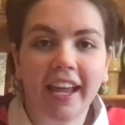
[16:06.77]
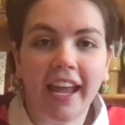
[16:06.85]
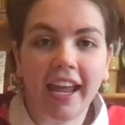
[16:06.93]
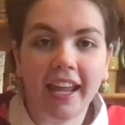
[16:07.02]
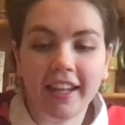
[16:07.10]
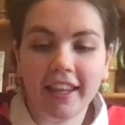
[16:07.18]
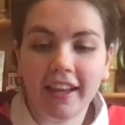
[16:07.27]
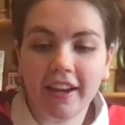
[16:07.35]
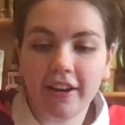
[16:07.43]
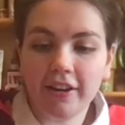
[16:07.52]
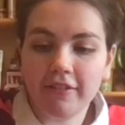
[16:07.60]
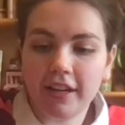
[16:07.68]
And
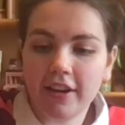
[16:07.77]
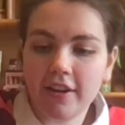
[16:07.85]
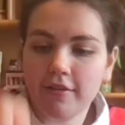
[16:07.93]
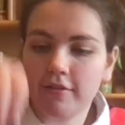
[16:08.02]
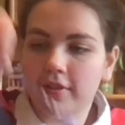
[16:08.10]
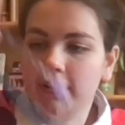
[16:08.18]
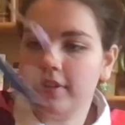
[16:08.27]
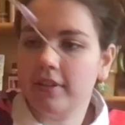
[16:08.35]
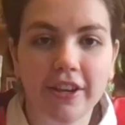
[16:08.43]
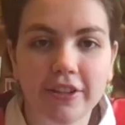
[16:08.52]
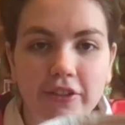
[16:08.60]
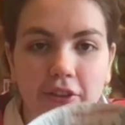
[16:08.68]
there we go.
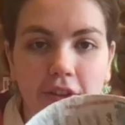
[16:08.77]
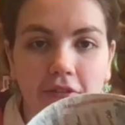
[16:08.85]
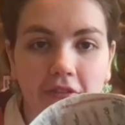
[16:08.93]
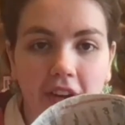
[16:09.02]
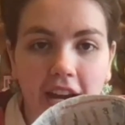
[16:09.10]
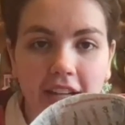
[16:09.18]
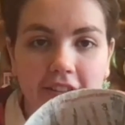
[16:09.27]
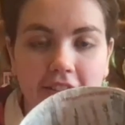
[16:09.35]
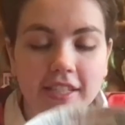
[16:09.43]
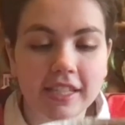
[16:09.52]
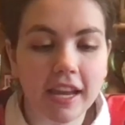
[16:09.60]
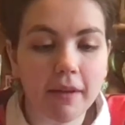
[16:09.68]
So the final
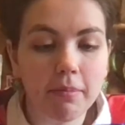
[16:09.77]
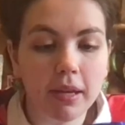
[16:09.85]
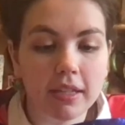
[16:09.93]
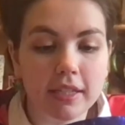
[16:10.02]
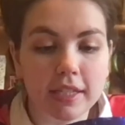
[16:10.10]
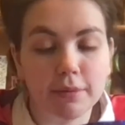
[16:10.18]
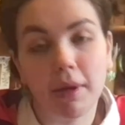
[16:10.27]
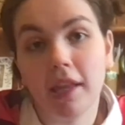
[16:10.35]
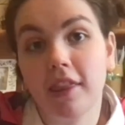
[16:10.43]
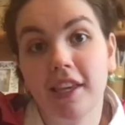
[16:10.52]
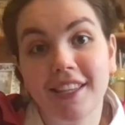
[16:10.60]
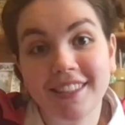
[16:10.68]
step is to
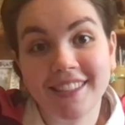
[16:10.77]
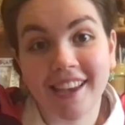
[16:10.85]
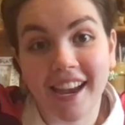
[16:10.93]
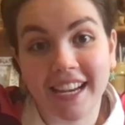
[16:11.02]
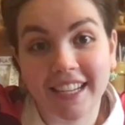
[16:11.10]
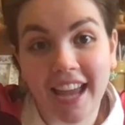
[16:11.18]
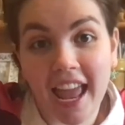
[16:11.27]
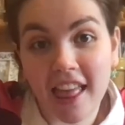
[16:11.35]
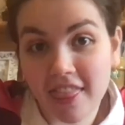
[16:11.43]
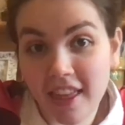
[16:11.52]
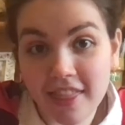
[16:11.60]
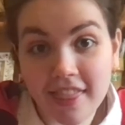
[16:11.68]
paint the inside,
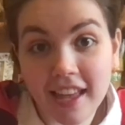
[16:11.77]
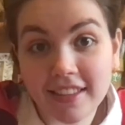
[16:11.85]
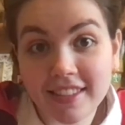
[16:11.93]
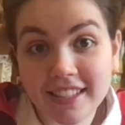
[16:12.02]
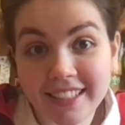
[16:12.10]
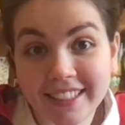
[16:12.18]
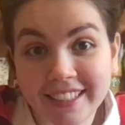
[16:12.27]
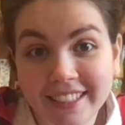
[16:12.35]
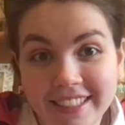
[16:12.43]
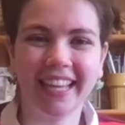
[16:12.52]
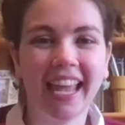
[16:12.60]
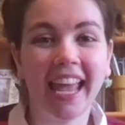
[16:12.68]
and then that's it.
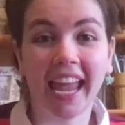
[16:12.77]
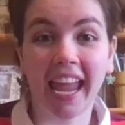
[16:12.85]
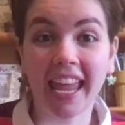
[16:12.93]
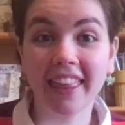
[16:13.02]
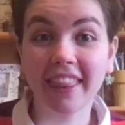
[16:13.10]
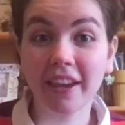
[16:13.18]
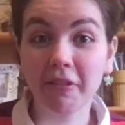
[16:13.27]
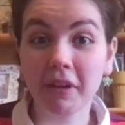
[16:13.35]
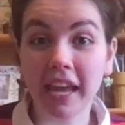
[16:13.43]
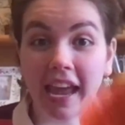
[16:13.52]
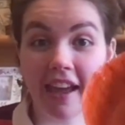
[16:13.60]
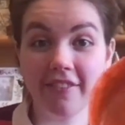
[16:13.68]
And there we
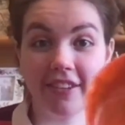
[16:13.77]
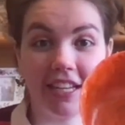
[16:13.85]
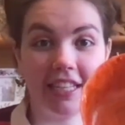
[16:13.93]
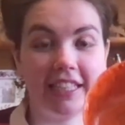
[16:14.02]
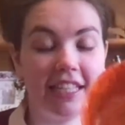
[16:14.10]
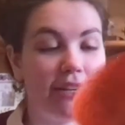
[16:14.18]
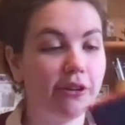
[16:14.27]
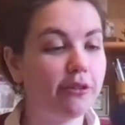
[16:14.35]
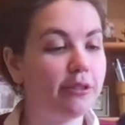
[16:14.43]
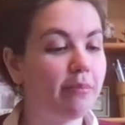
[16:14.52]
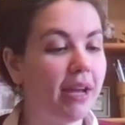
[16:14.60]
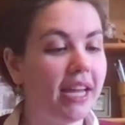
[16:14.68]
have it.
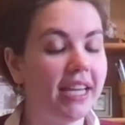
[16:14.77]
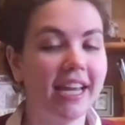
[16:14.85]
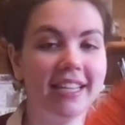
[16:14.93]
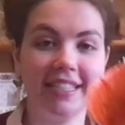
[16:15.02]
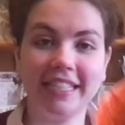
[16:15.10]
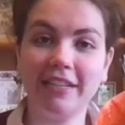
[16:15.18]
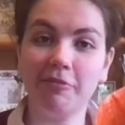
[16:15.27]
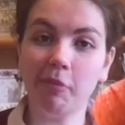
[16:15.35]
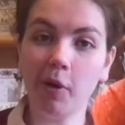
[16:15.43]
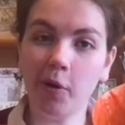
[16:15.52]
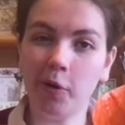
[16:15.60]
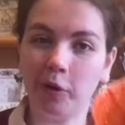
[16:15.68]
Here's my nice little
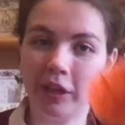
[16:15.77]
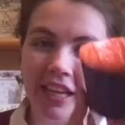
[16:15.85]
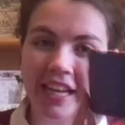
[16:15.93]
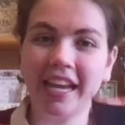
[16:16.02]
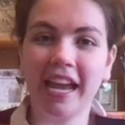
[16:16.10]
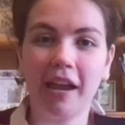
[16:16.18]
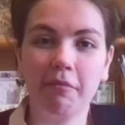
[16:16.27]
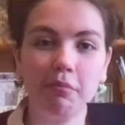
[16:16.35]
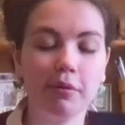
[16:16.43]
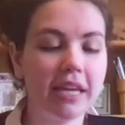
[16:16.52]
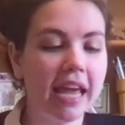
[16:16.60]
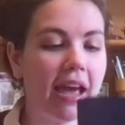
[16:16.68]
bowl. I'm
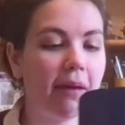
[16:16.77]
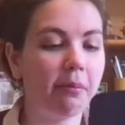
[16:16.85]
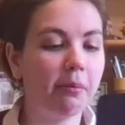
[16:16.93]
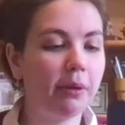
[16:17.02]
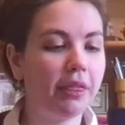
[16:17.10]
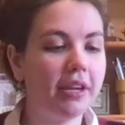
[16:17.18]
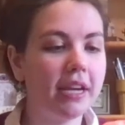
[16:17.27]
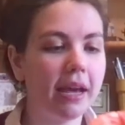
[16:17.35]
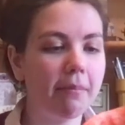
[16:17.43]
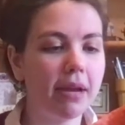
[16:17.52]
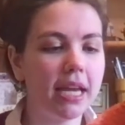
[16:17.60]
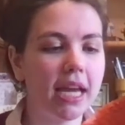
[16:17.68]
pretty happy with it. I
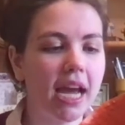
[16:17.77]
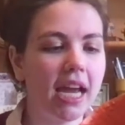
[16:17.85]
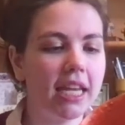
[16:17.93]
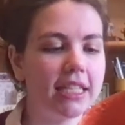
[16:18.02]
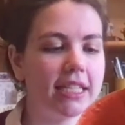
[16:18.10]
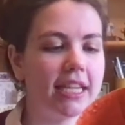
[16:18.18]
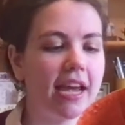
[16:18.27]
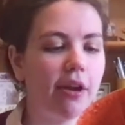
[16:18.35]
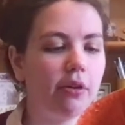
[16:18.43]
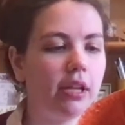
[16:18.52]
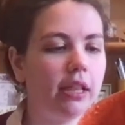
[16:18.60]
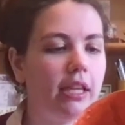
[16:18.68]
might cut it
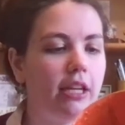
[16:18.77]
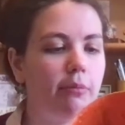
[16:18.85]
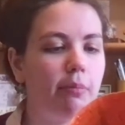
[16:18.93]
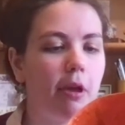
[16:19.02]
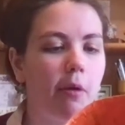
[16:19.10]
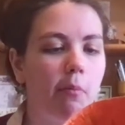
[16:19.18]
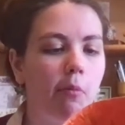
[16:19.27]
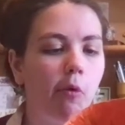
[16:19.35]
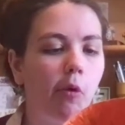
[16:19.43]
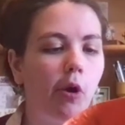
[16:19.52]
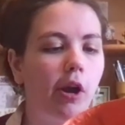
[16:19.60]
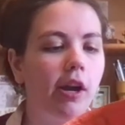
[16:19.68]
down a little bit
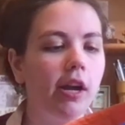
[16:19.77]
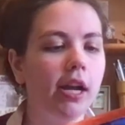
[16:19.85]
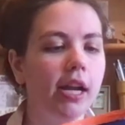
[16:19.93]
more